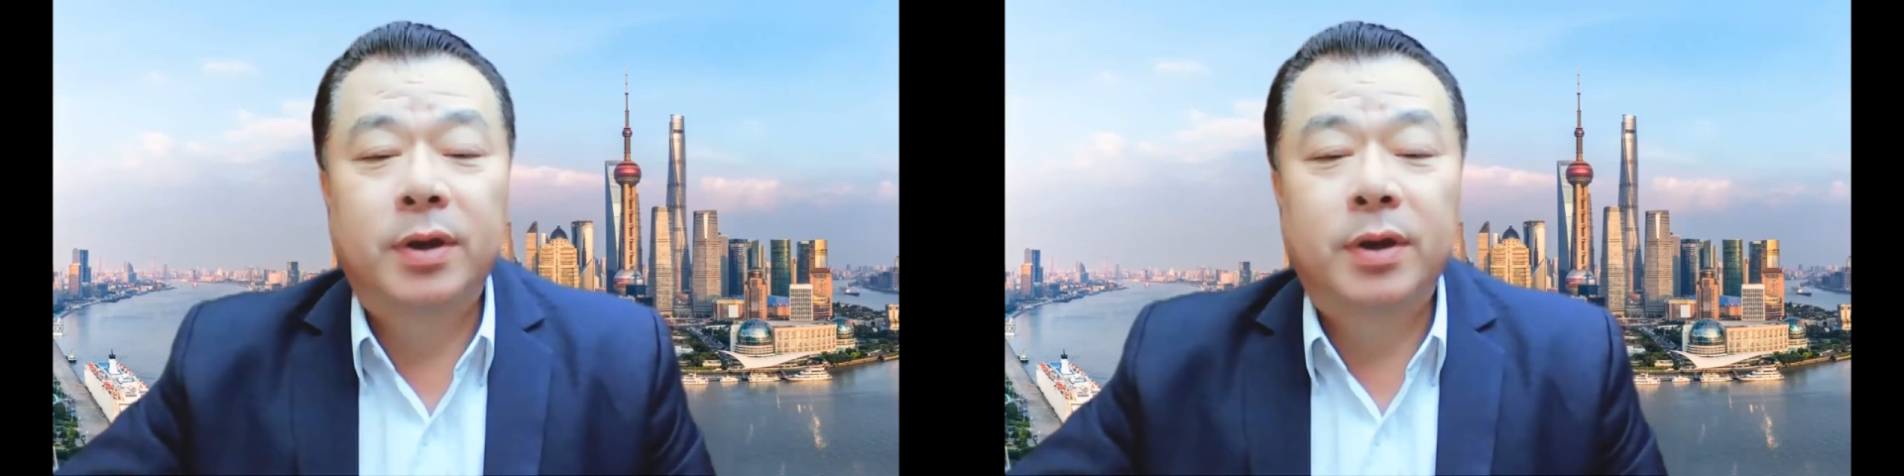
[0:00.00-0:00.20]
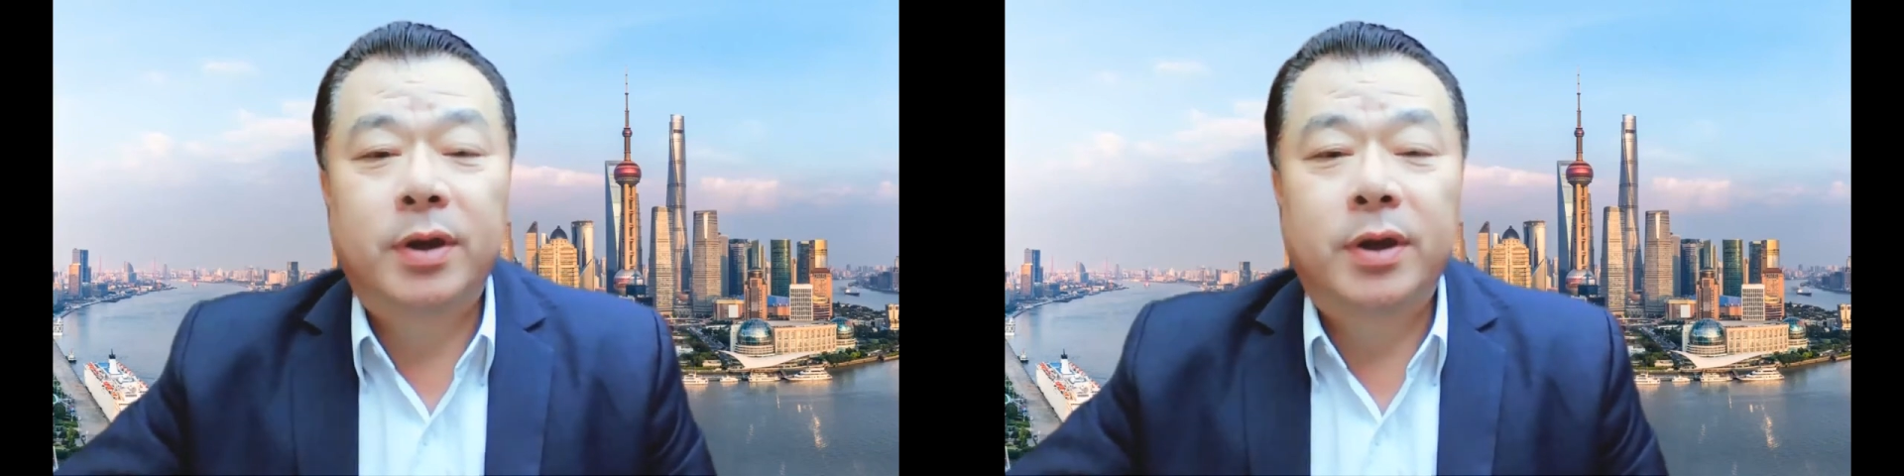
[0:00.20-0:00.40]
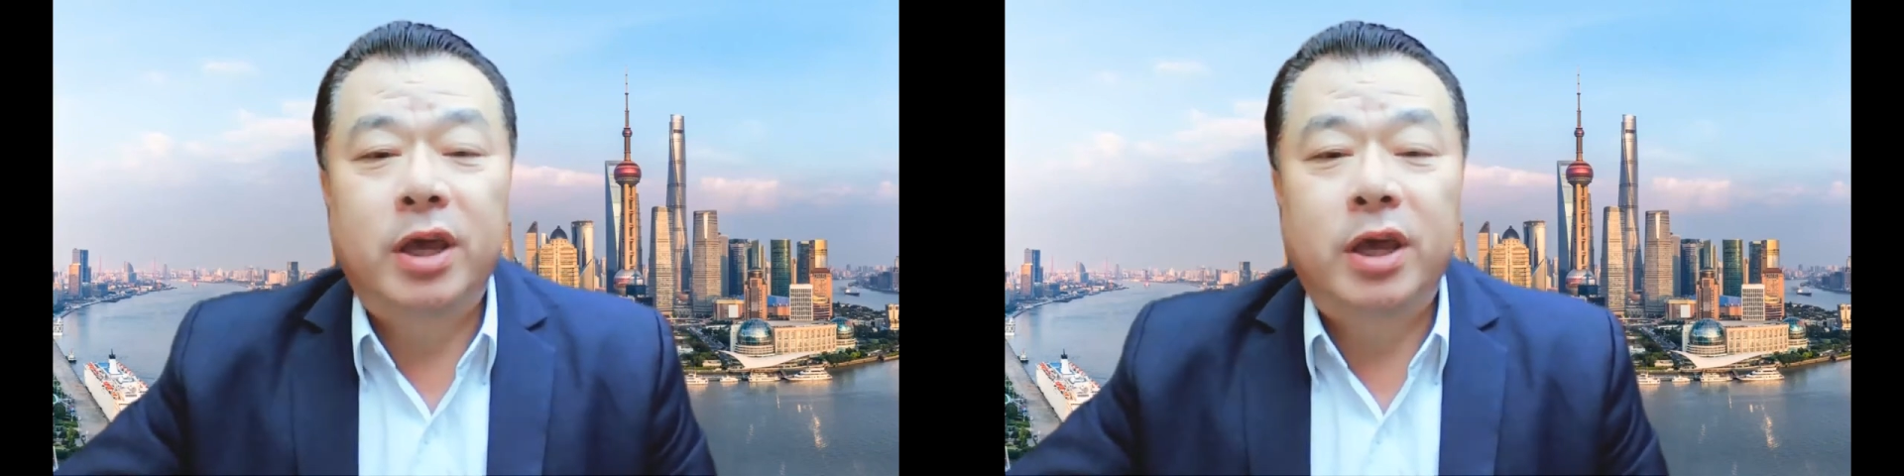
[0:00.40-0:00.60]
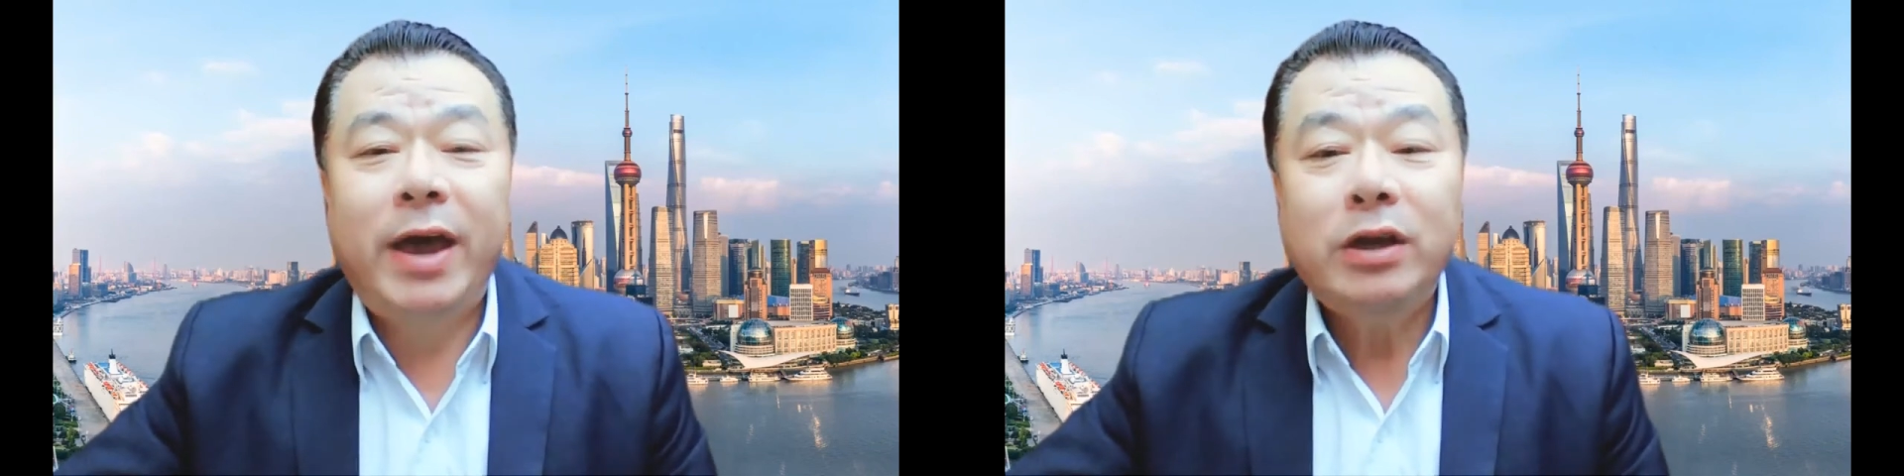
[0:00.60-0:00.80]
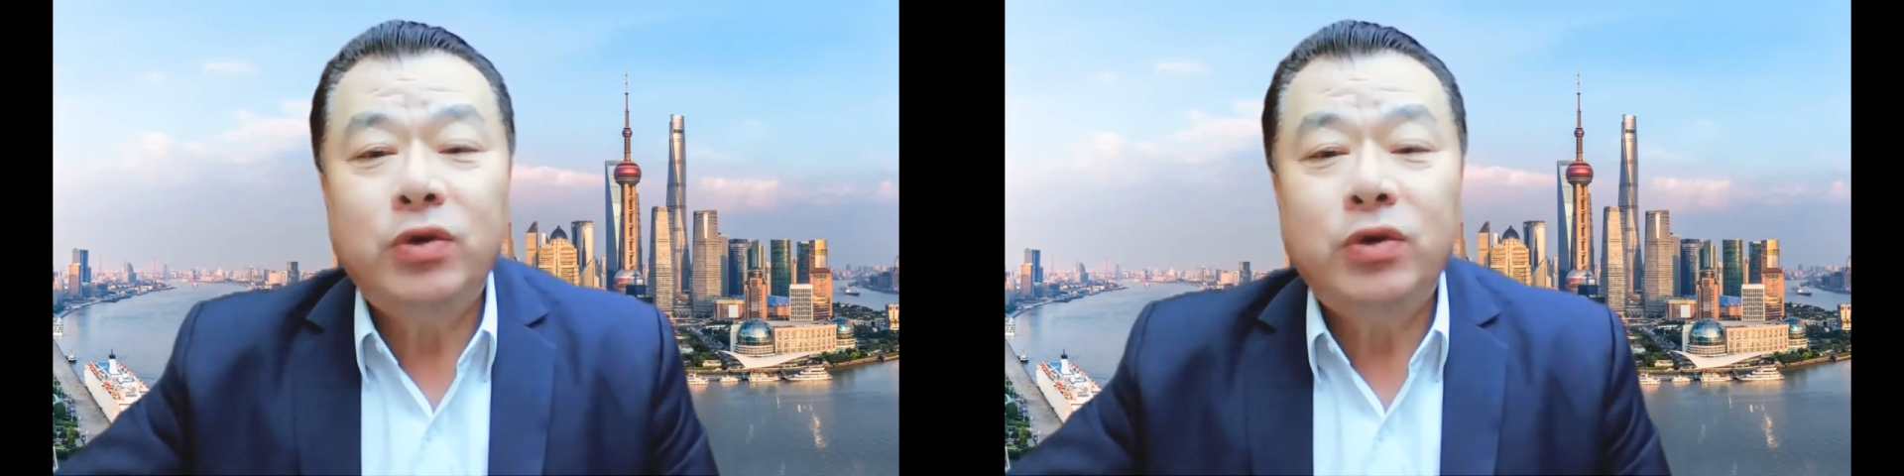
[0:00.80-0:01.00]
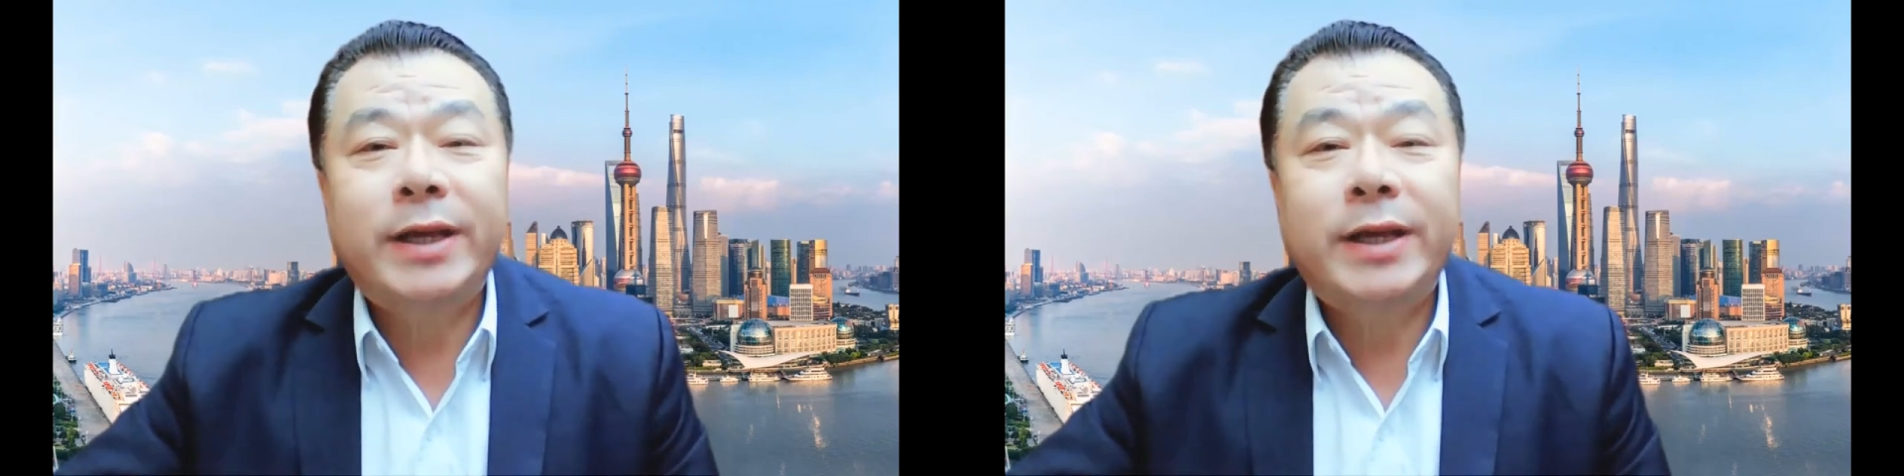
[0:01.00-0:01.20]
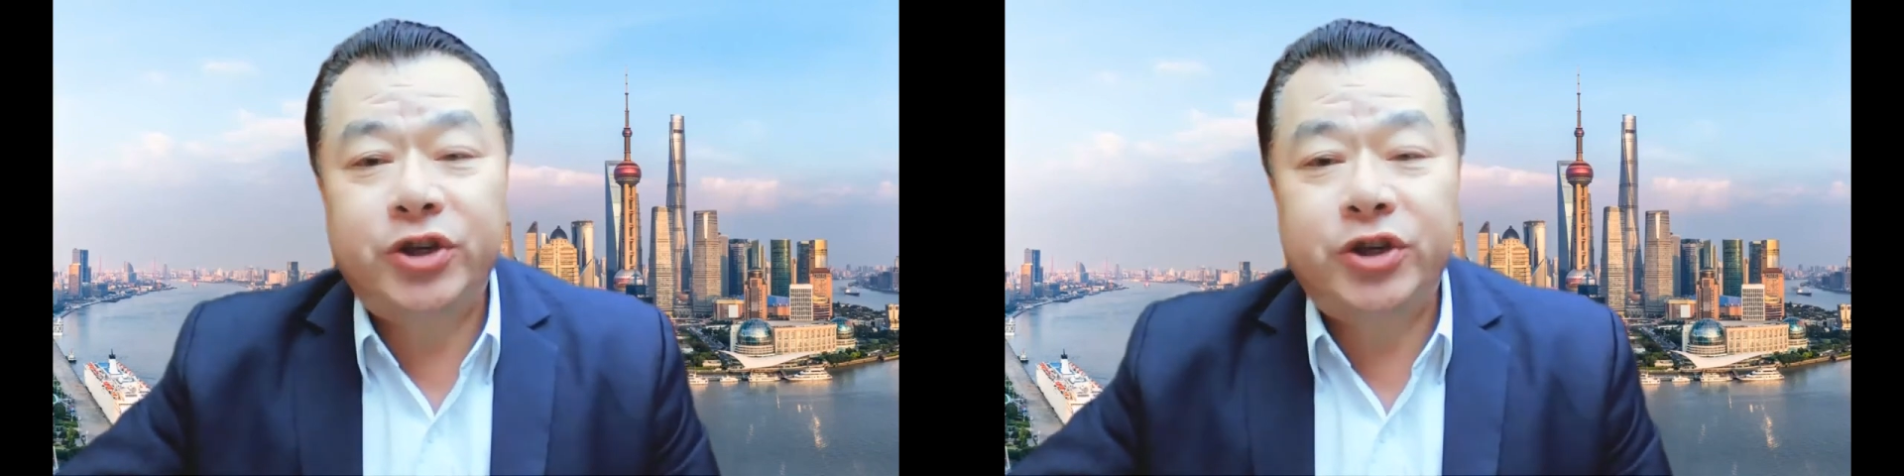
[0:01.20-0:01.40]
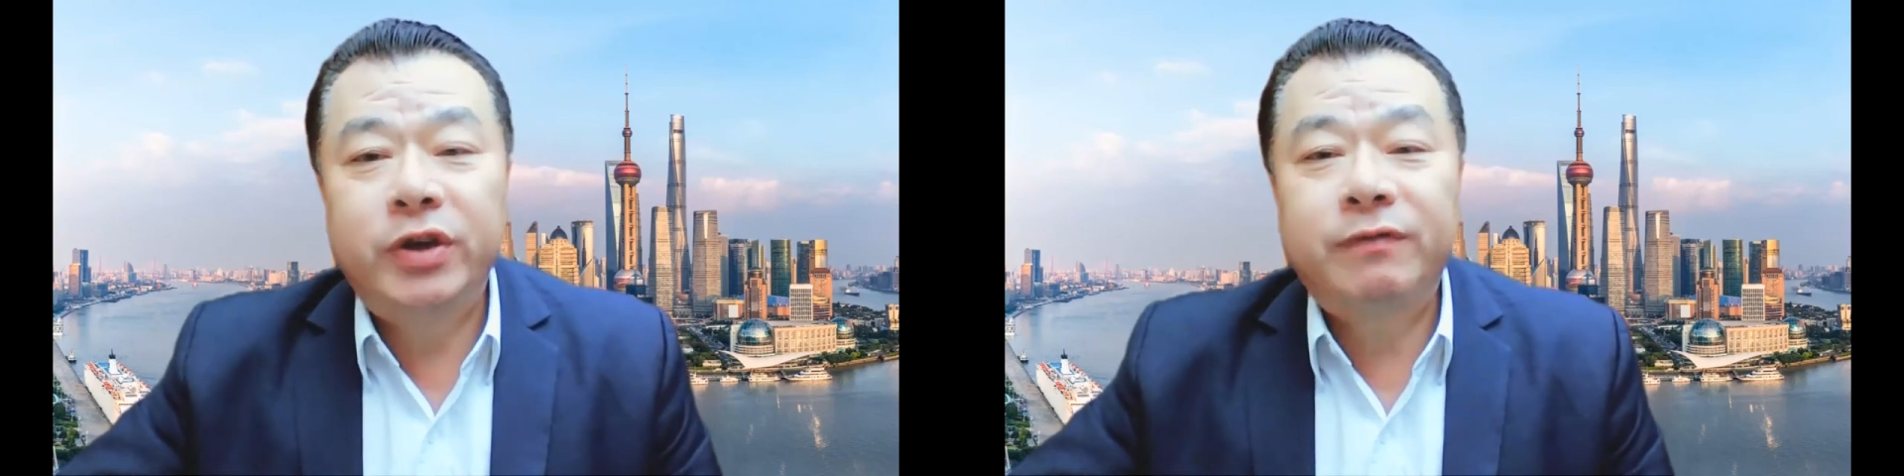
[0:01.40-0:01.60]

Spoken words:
If countries can achieve